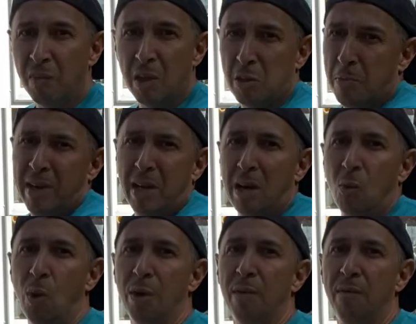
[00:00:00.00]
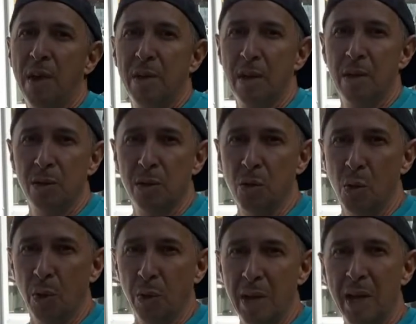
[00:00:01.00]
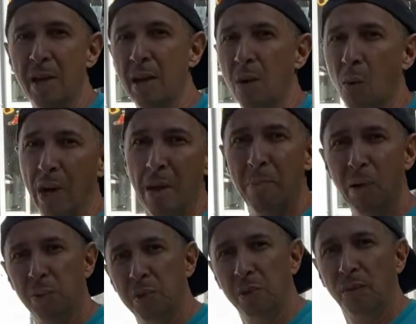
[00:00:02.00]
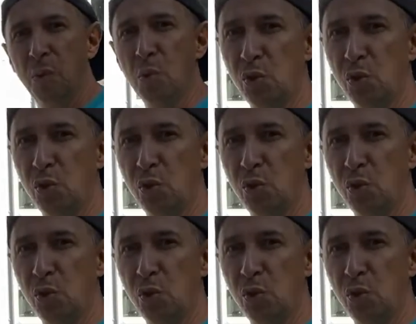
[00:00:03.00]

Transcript: depending on what event that you're doing, okay? When I built this food